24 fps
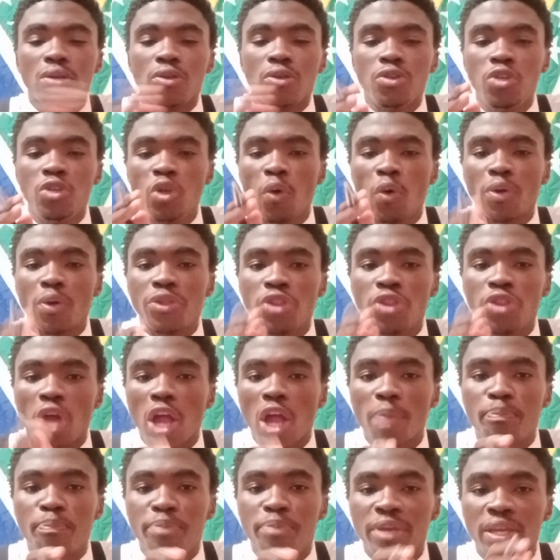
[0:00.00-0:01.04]
you would
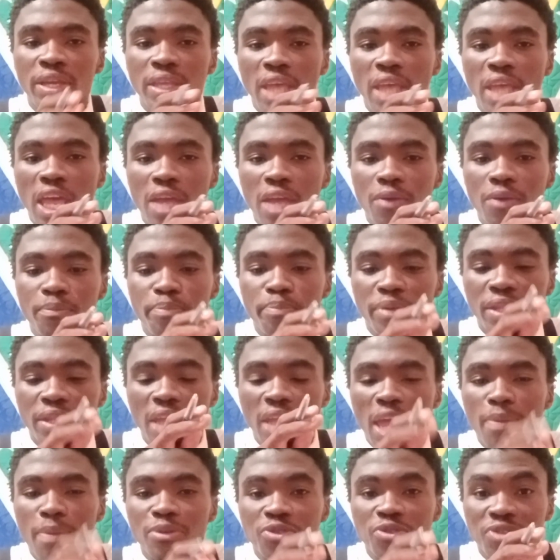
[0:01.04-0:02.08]
not being
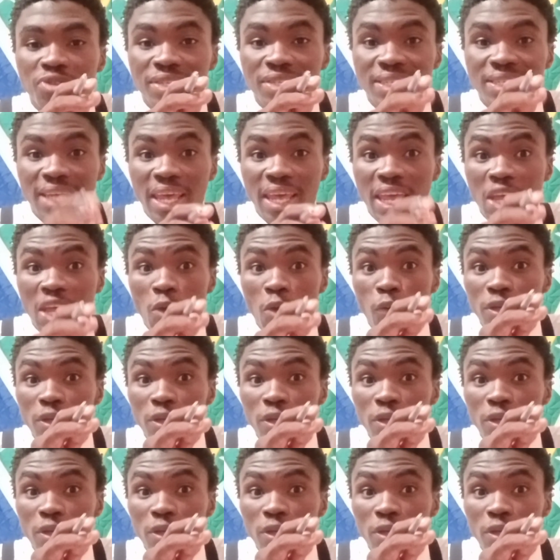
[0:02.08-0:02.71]
able to say